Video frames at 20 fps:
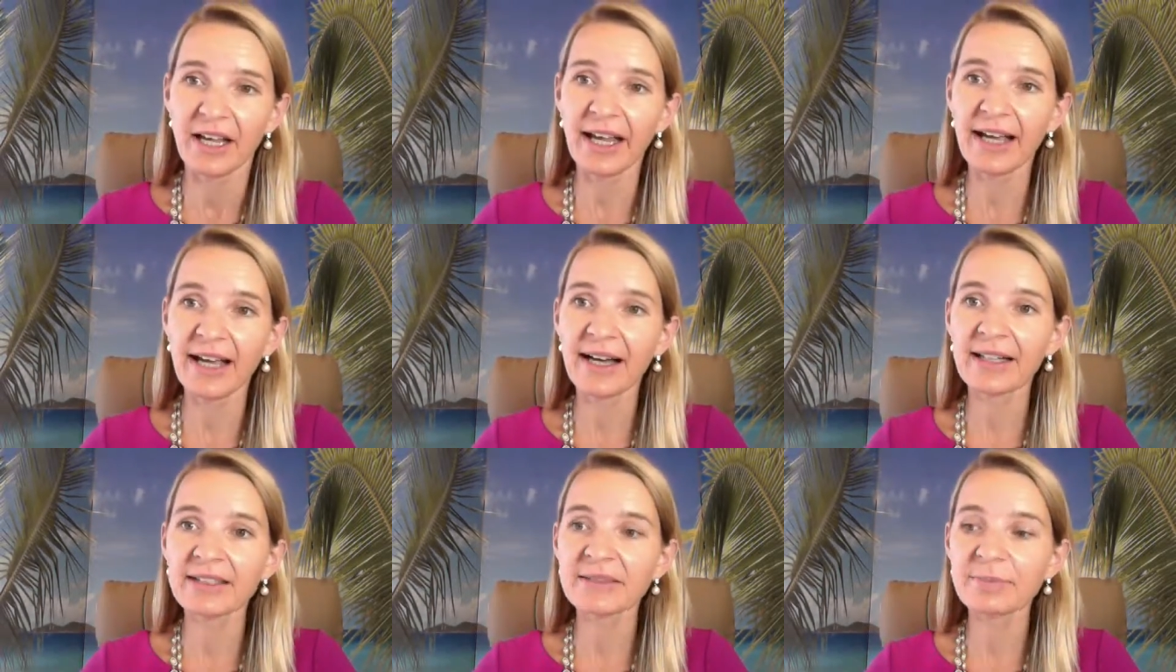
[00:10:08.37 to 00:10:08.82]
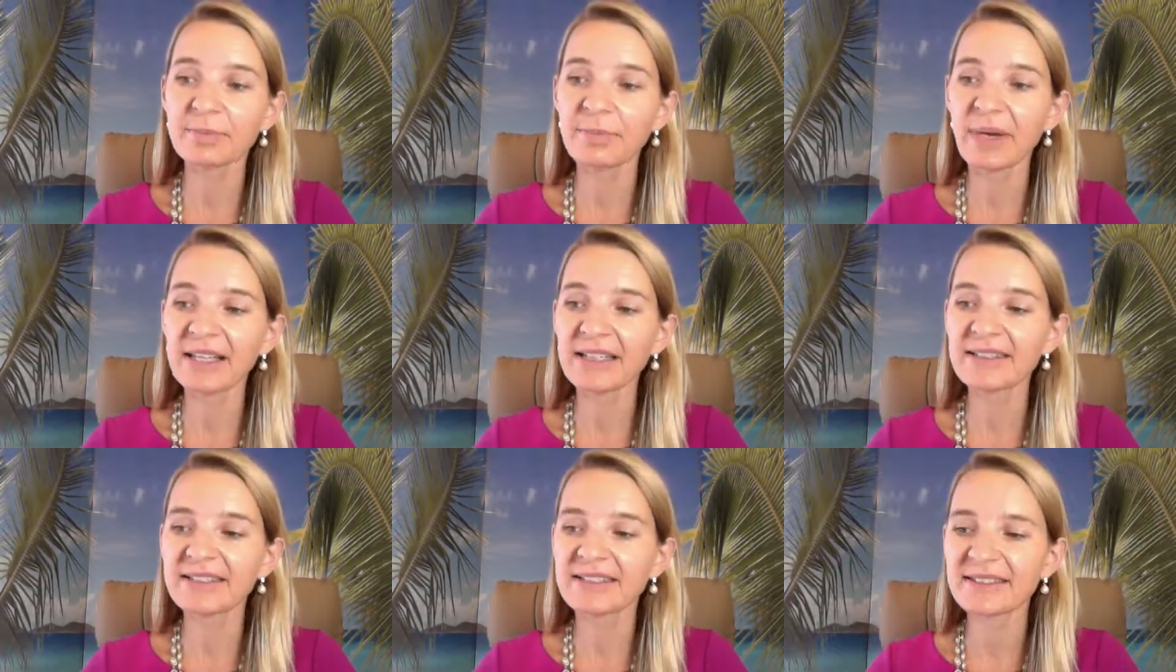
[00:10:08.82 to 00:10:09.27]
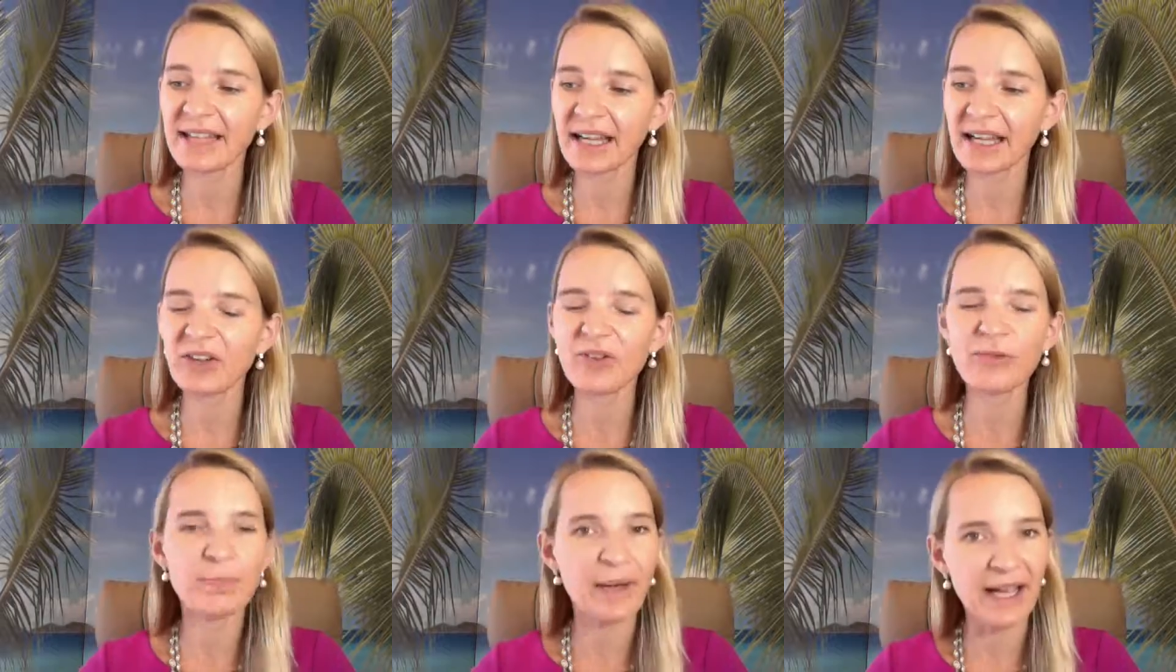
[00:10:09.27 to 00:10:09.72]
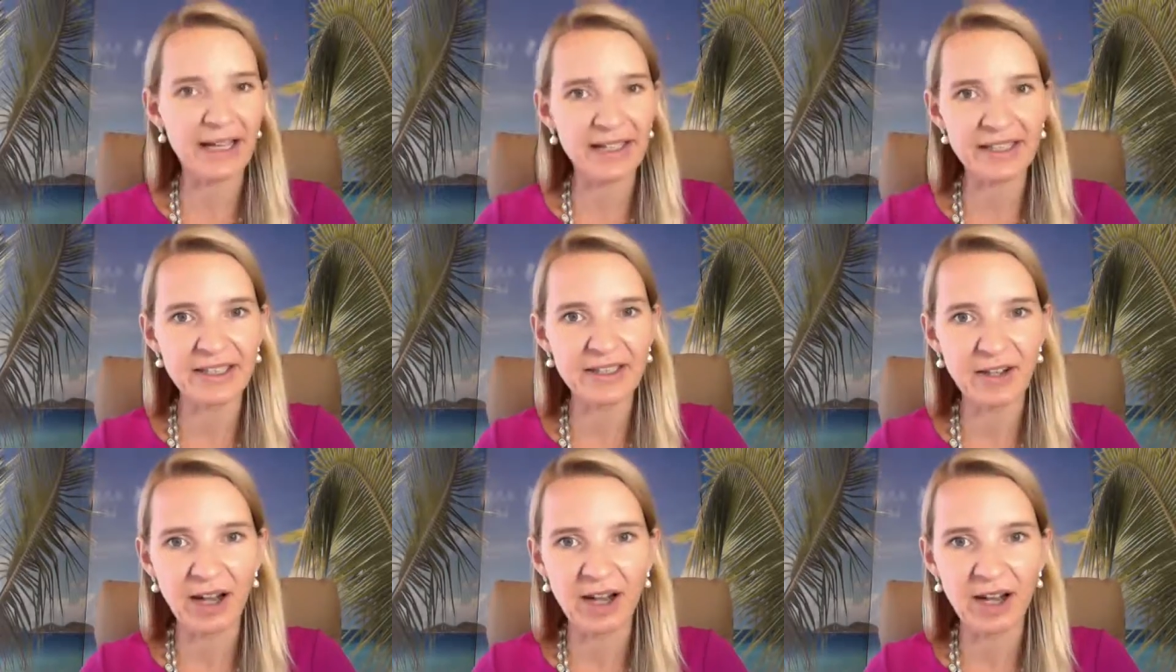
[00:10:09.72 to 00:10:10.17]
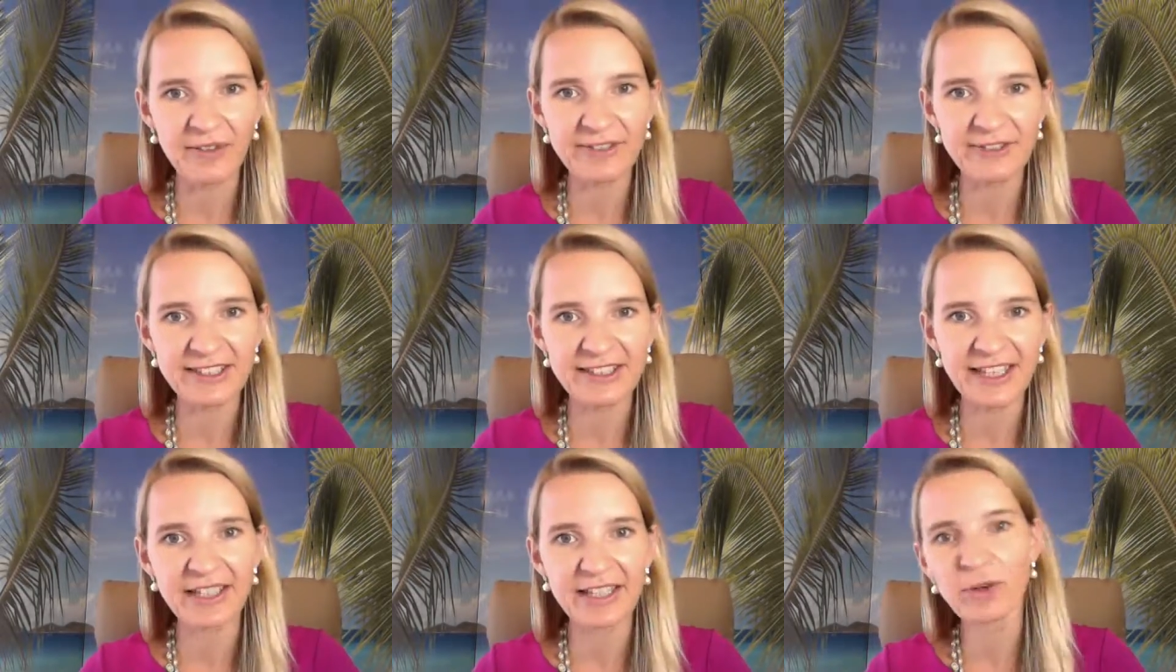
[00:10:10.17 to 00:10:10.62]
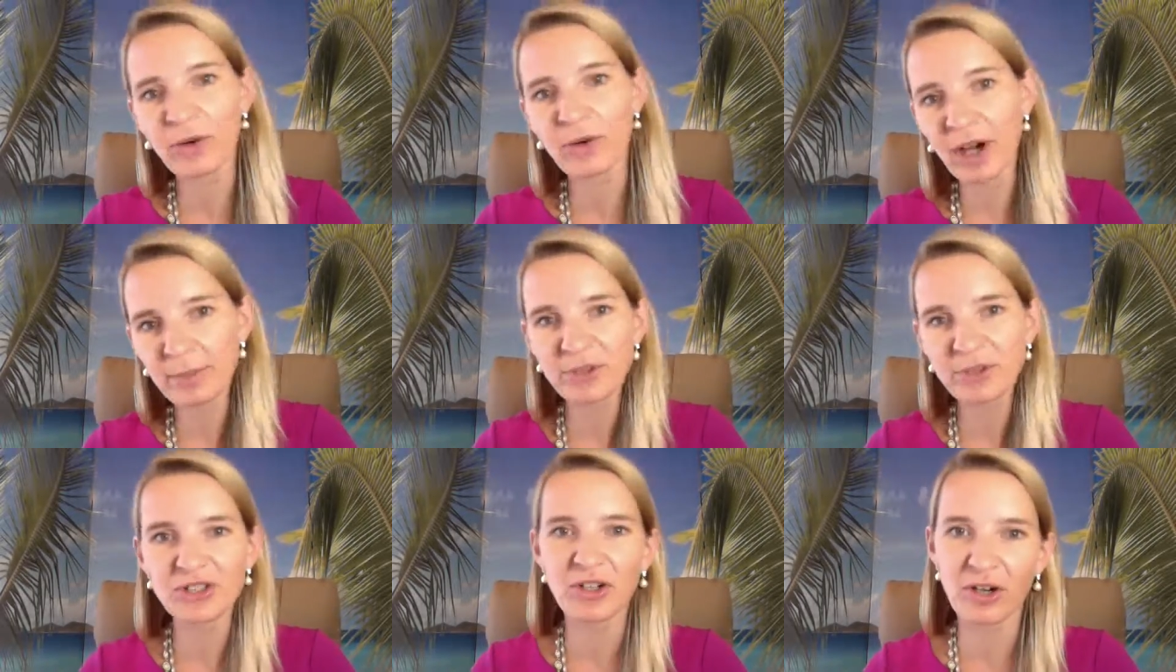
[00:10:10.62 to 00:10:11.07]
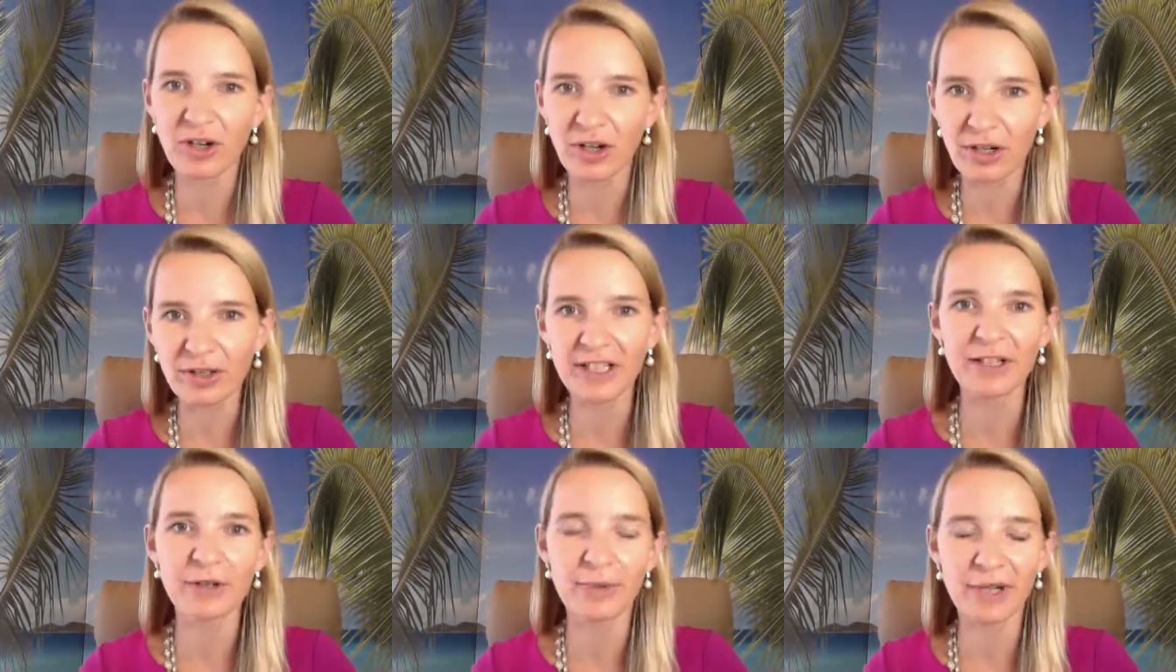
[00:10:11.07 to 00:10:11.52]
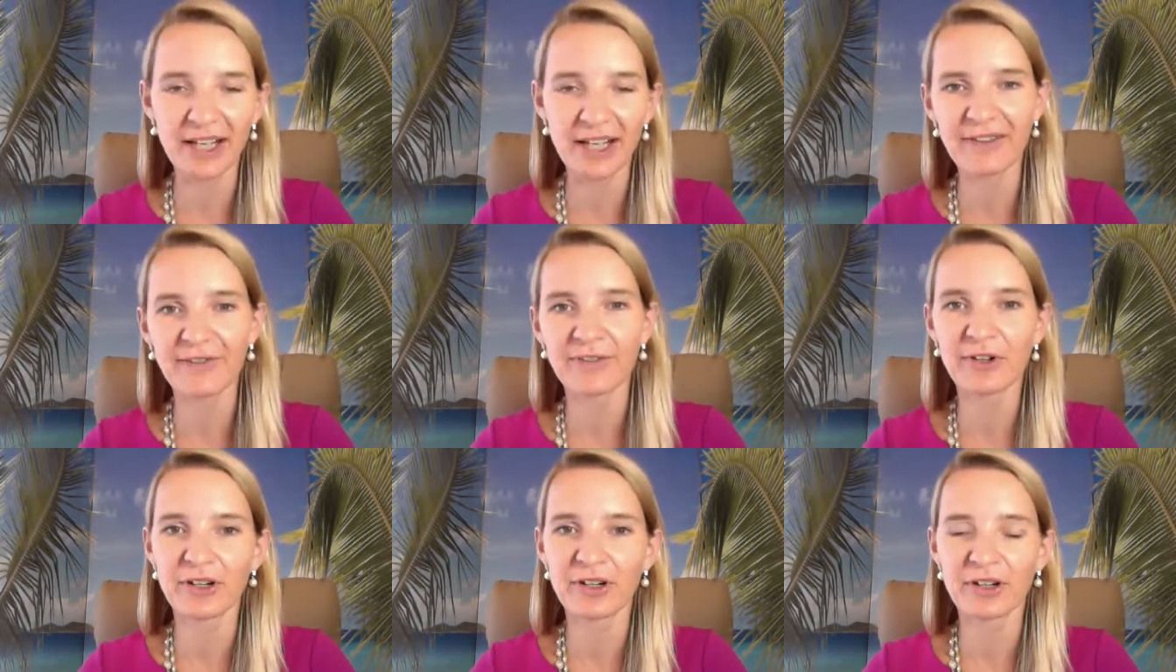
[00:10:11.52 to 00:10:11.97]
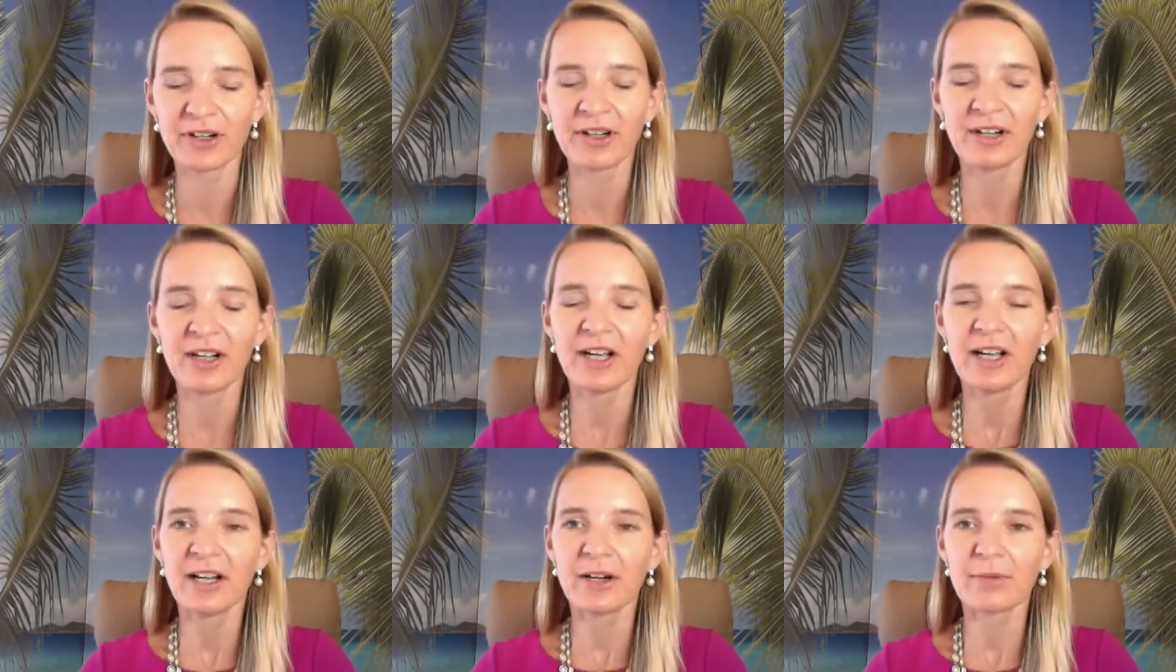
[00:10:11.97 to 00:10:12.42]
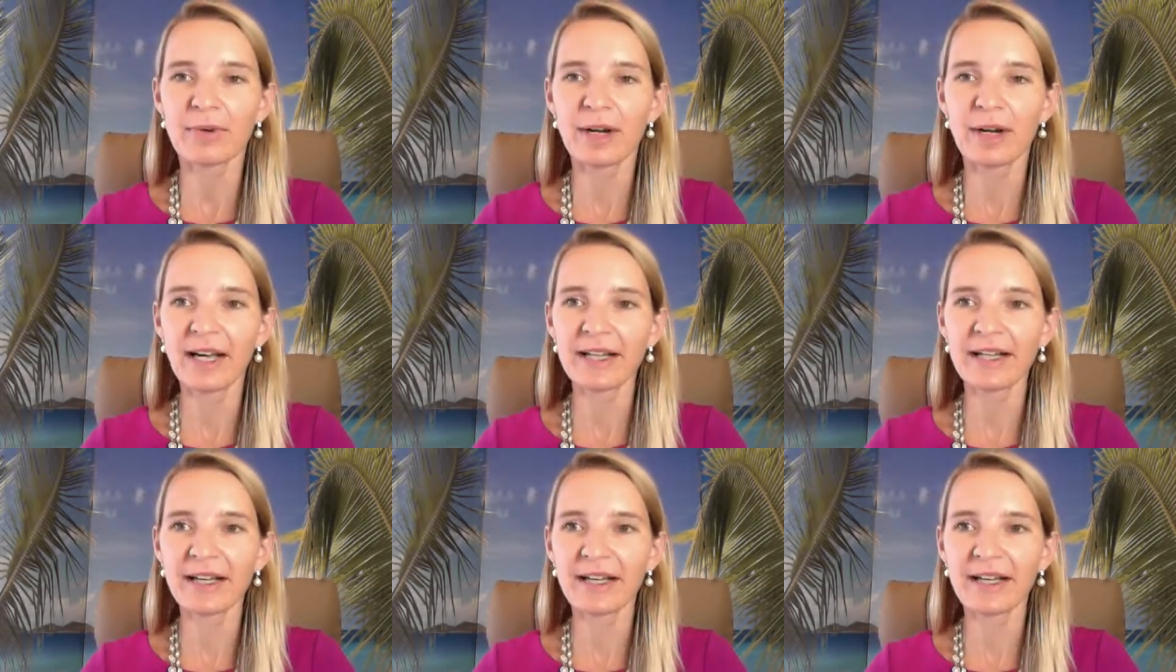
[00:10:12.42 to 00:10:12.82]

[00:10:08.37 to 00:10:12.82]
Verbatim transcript: And, but instead of backing off and saying, oh, I'm sorry or whatever, right?